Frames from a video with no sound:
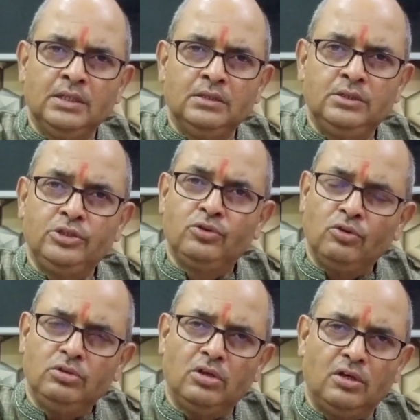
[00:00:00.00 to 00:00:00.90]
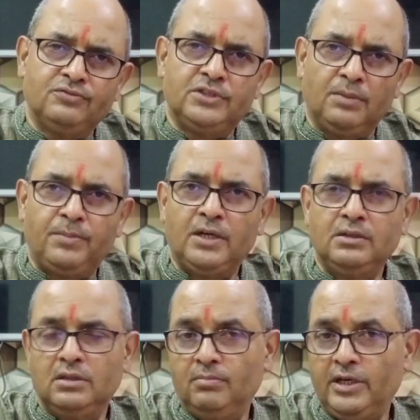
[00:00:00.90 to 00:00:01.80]
The growth of
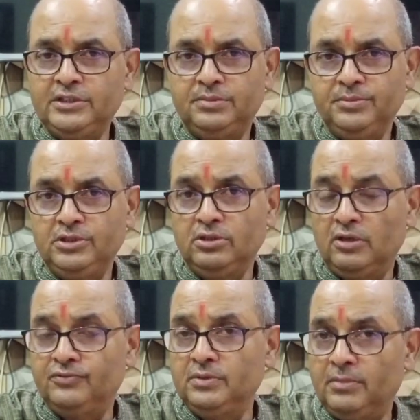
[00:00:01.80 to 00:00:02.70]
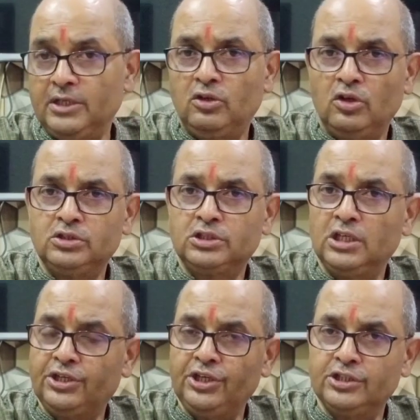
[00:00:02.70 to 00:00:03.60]
Japan reminds me of the
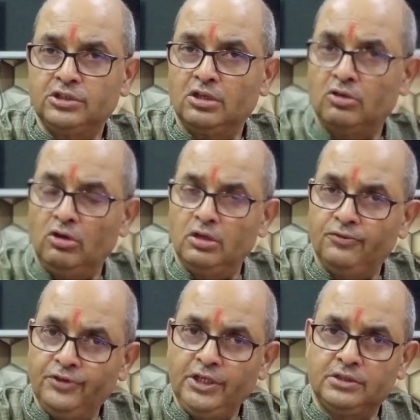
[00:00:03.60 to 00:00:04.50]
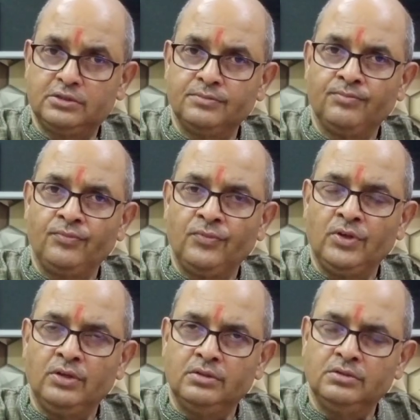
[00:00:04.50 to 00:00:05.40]
mythological creature called Phoenix.
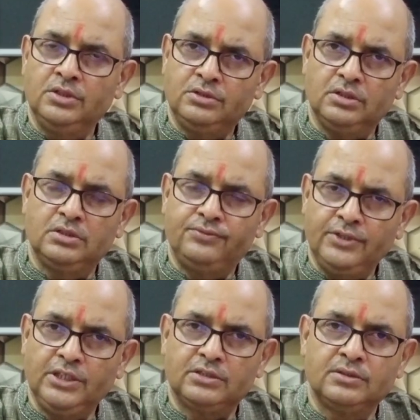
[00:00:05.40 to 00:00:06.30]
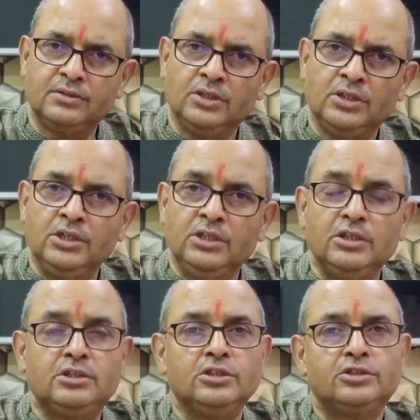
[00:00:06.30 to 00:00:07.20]
This is Phoenix.
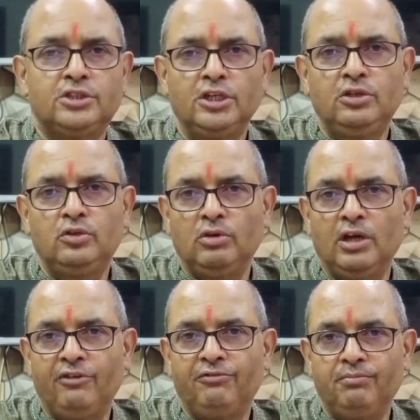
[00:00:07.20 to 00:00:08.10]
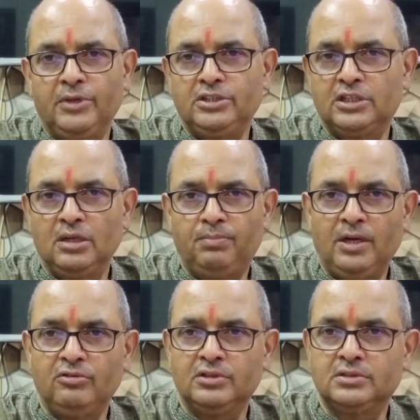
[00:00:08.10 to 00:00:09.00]
It is said to have magical
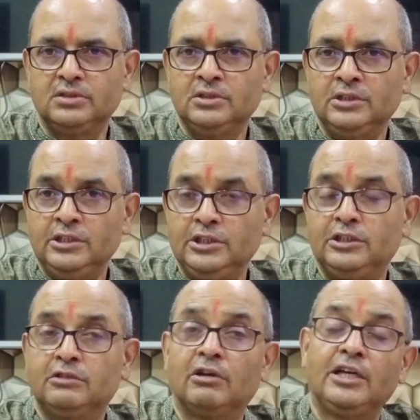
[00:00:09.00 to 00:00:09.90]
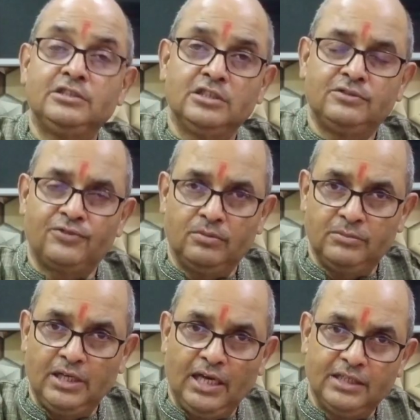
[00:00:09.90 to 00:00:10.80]
powers. It rises from
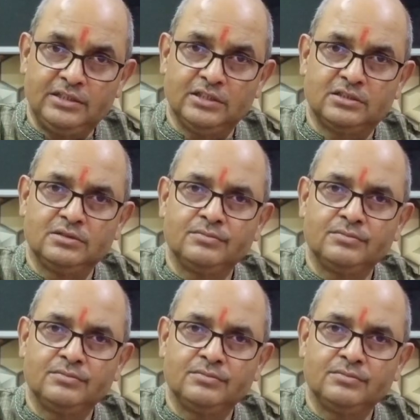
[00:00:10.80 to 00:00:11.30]
the ashes.